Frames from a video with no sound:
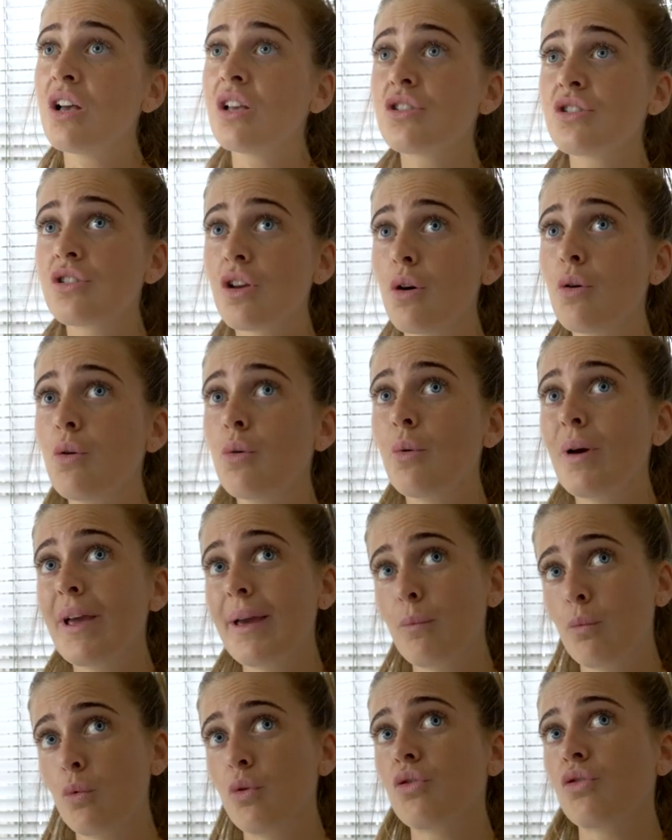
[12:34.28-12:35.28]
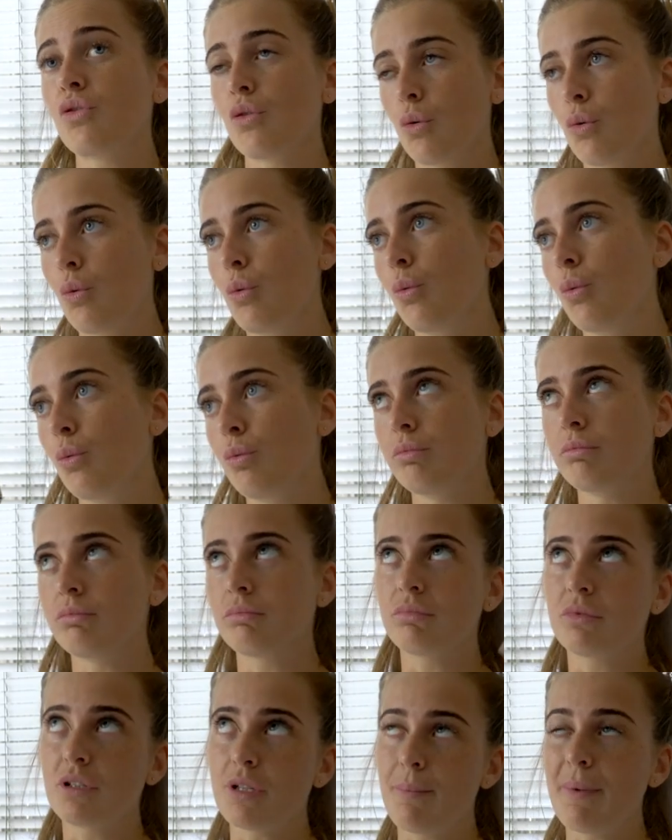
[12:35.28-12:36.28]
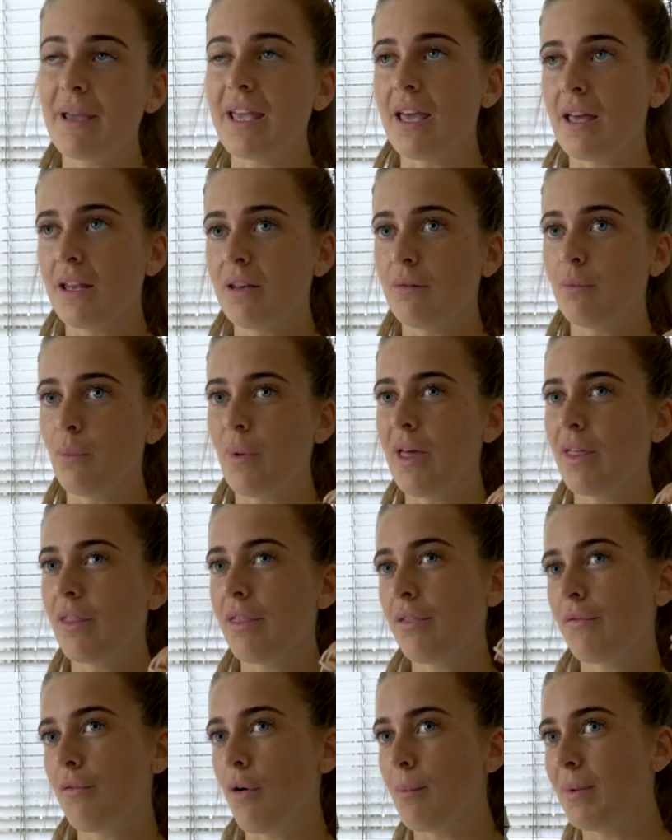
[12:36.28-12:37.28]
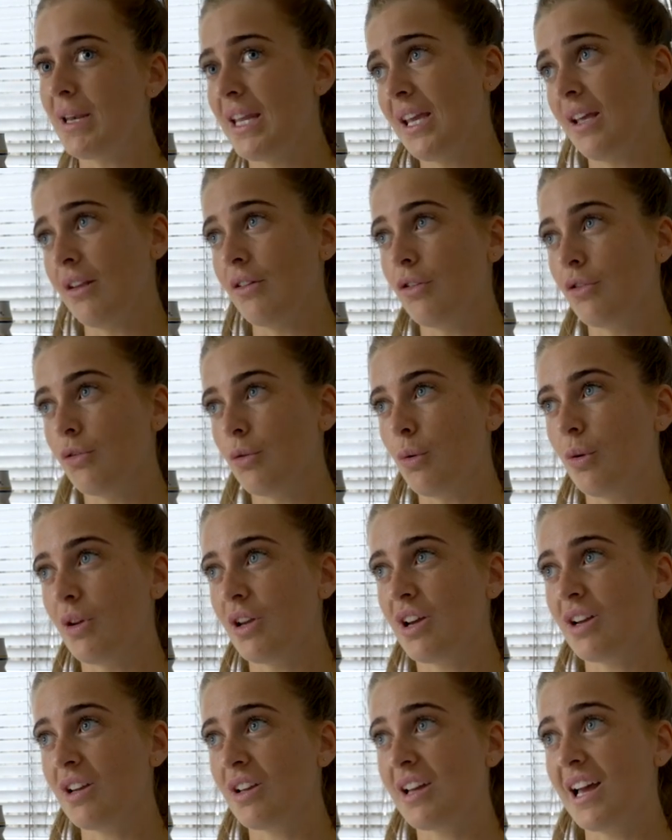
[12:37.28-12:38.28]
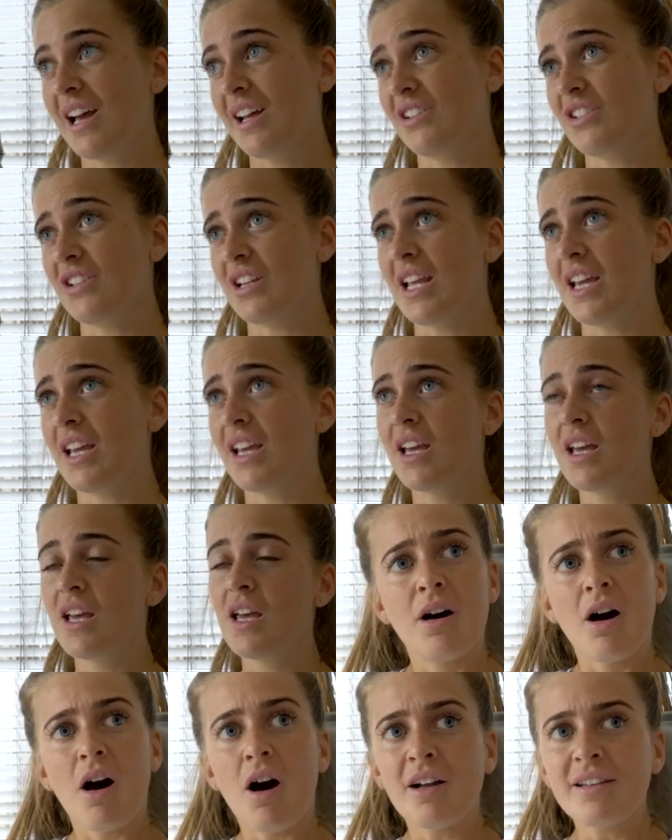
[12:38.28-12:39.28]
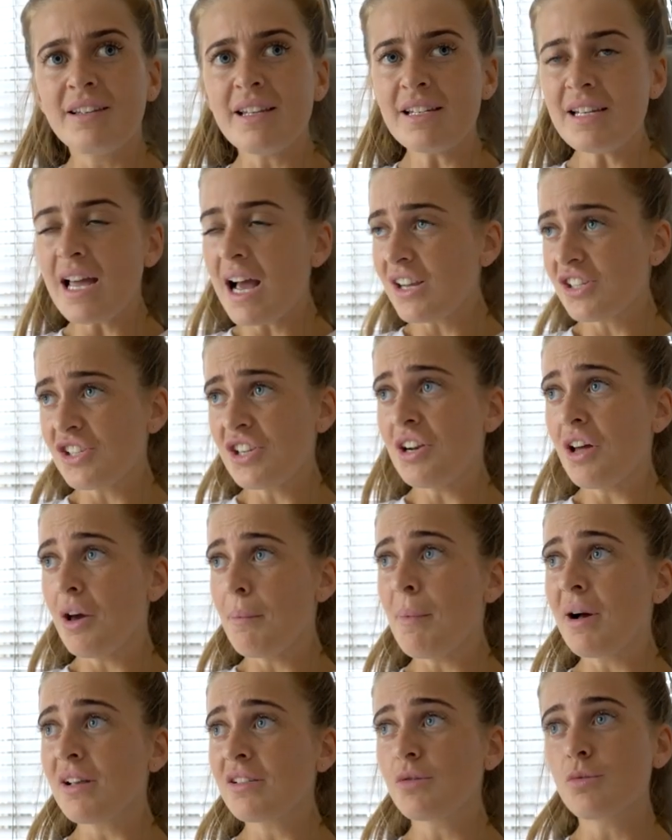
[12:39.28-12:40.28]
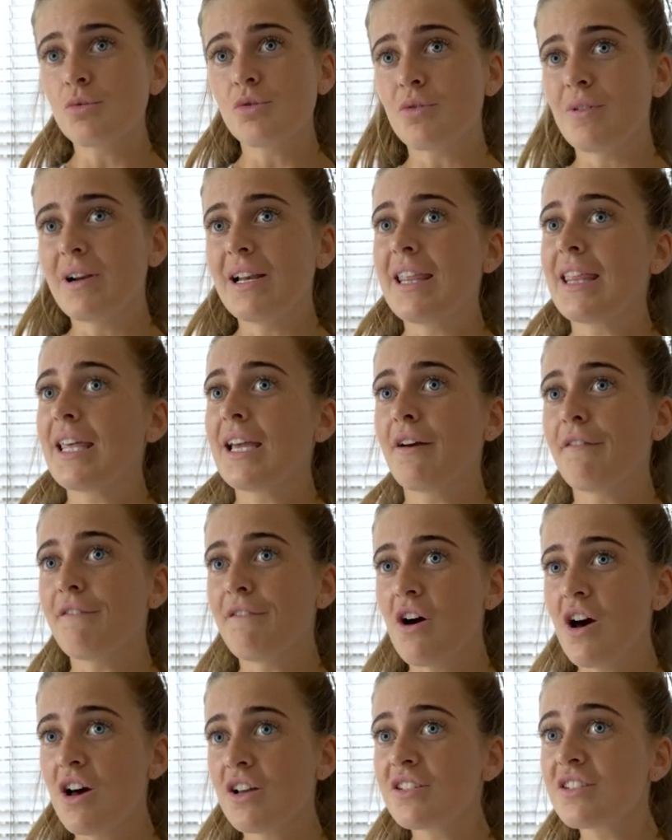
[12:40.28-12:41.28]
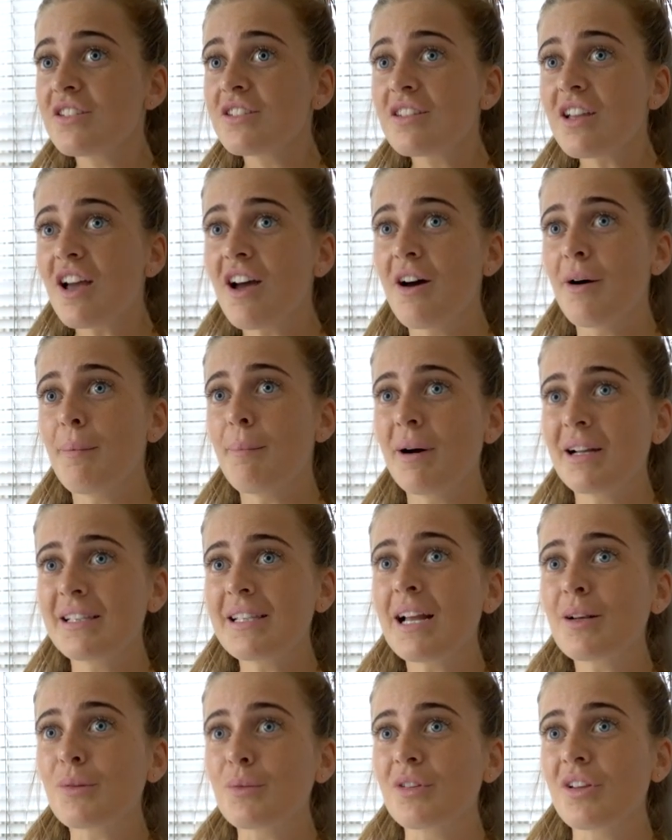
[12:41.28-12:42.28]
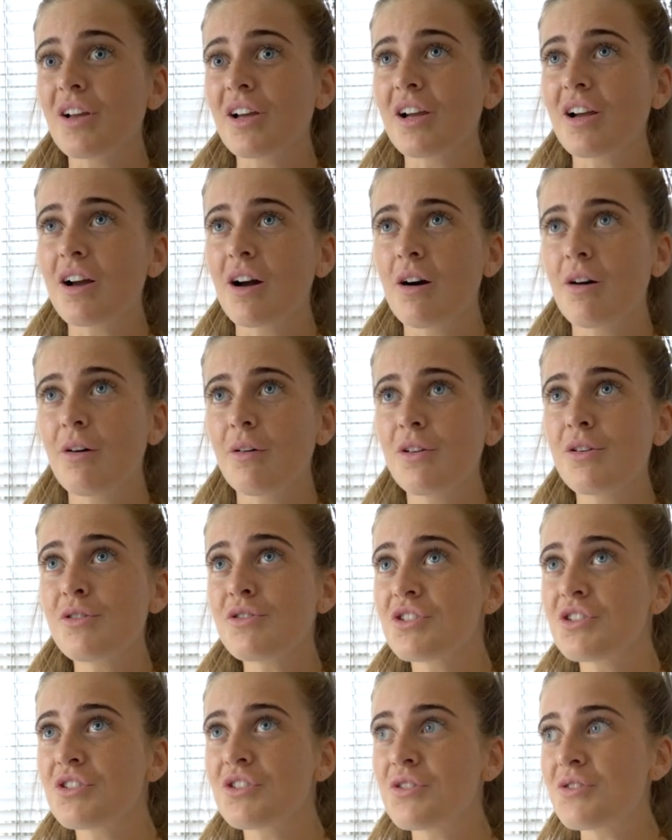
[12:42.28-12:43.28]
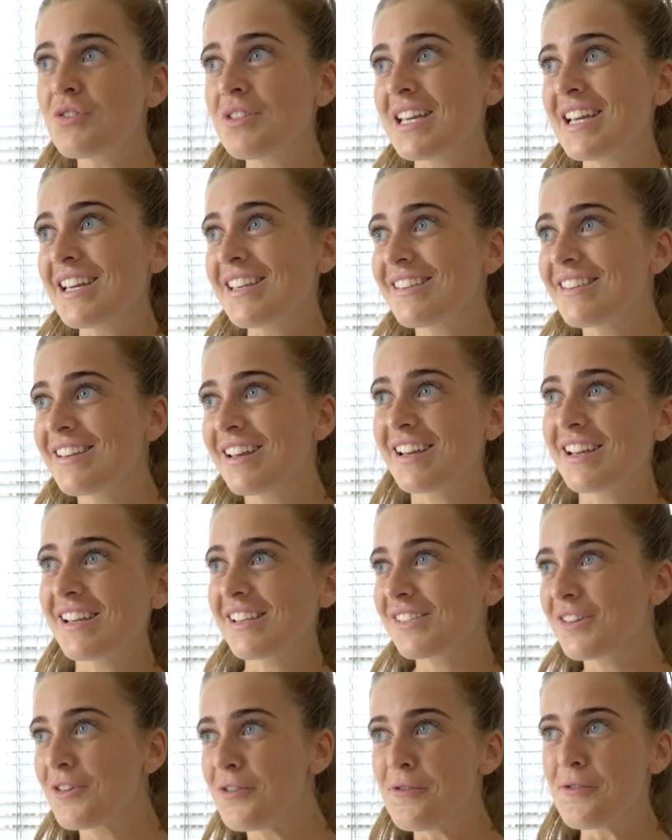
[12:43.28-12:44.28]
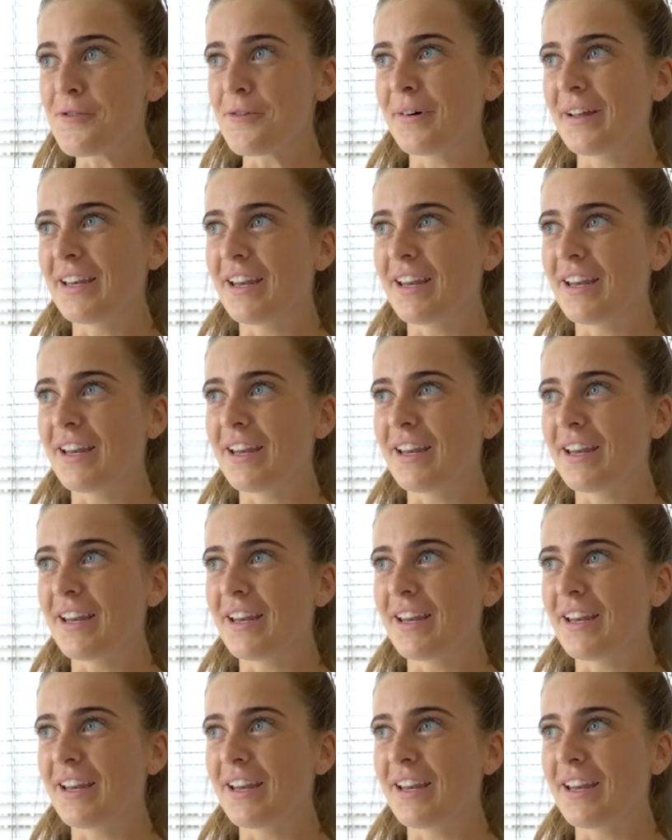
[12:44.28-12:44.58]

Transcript: So it was all to begin with from an eating disorder, actually. I didn't actually like muscles or anything at first. My dad was like, oh, you should do this, like it's cool.